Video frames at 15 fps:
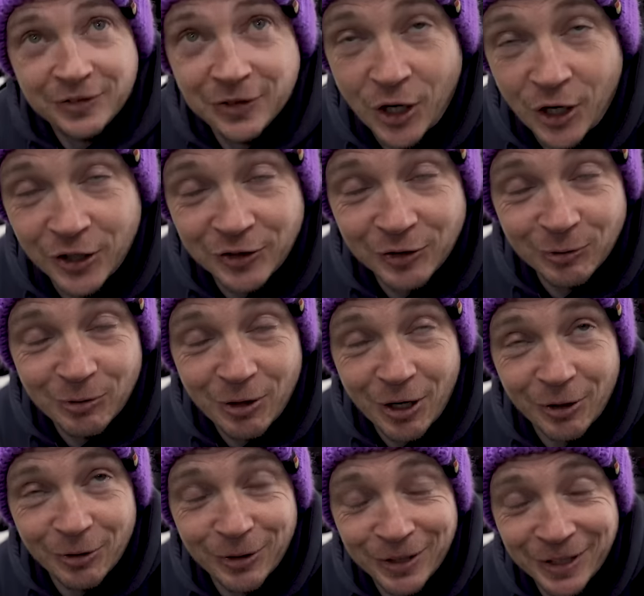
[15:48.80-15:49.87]
tight as it will
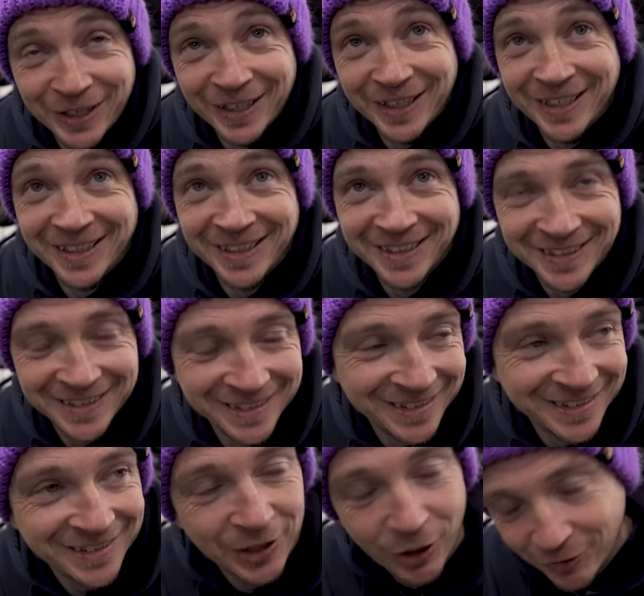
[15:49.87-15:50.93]
go.
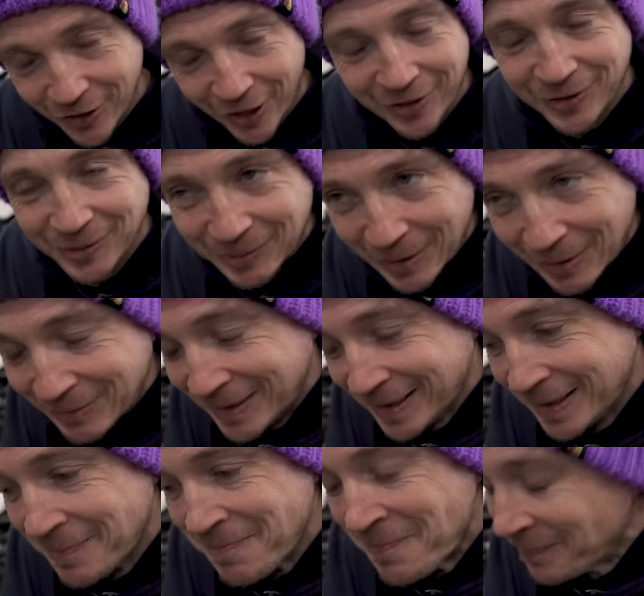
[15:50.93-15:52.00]
Not tight as it will go. It's
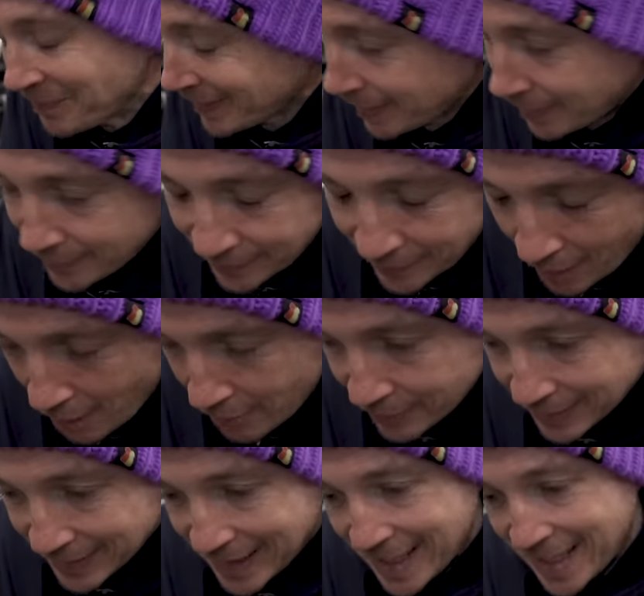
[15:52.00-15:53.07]
not possible, is it? No. To
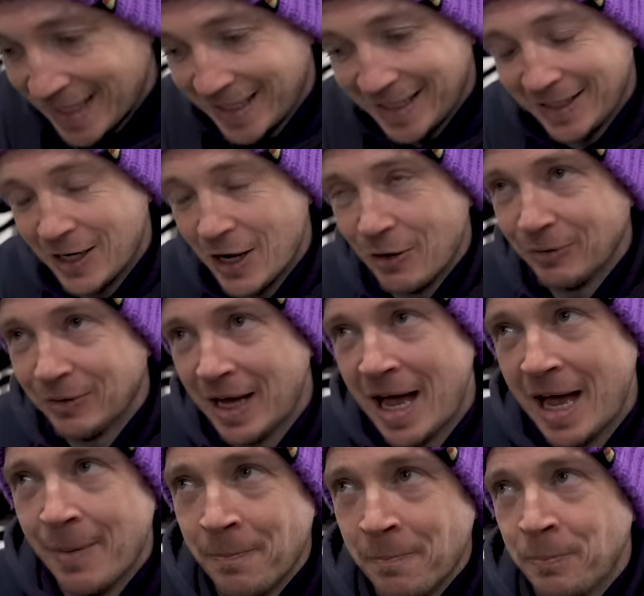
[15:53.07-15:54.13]
take it seriously. No.
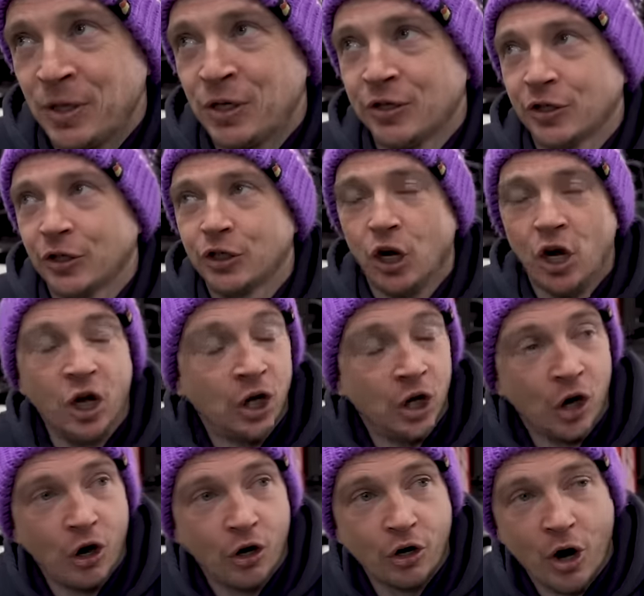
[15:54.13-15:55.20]
Um, because I got a
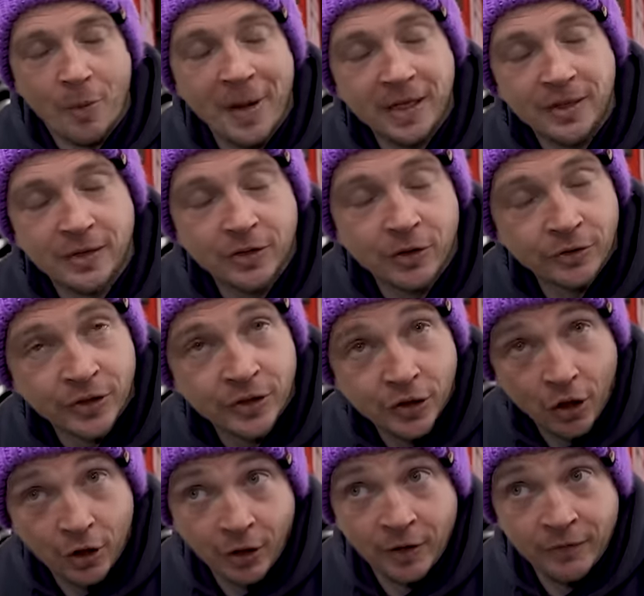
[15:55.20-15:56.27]
lot of comments on the
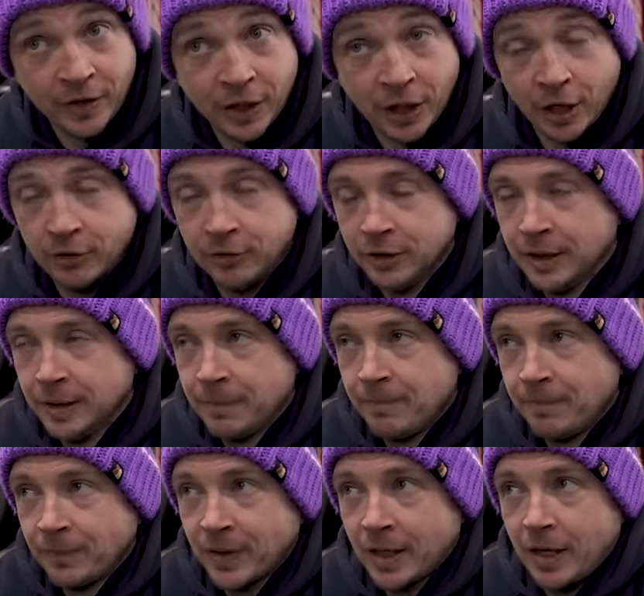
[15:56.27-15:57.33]
Skyline video
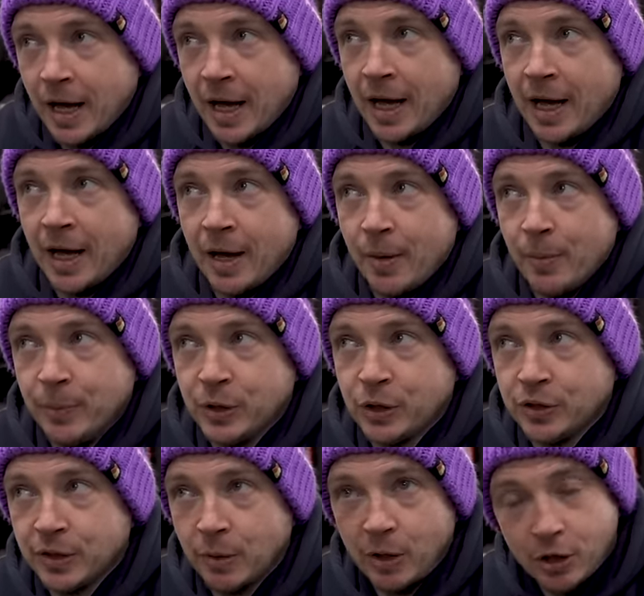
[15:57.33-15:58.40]
uh,
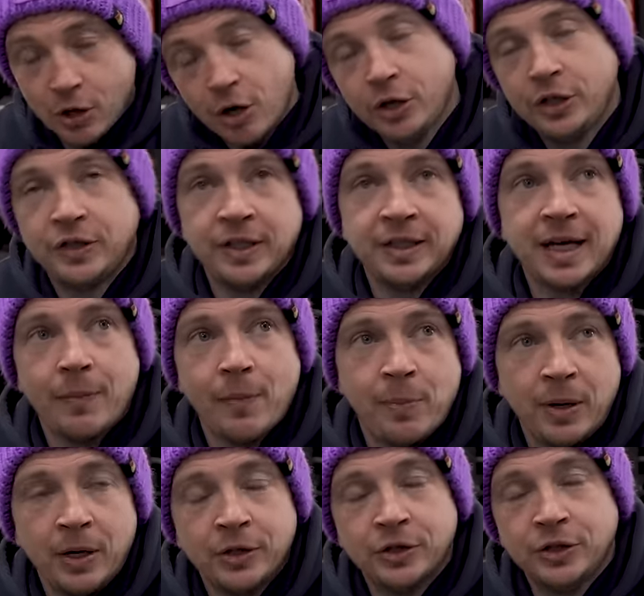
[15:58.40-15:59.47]
because they were like, oh, you didn't get the
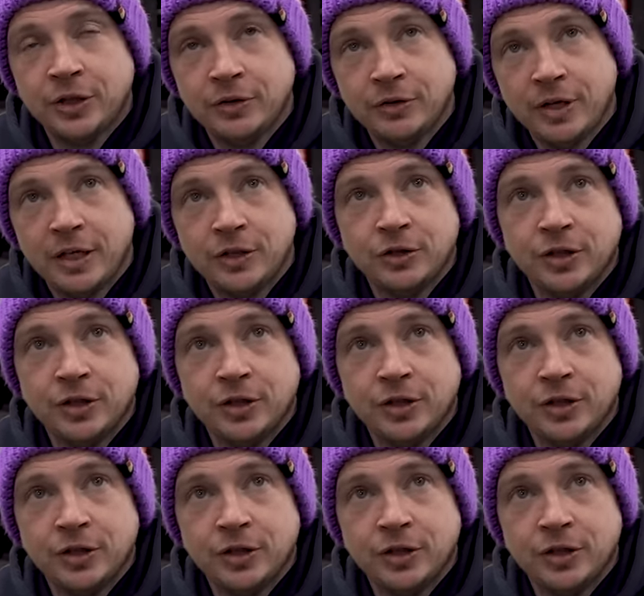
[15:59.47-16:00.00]
plugs, you didn't do this,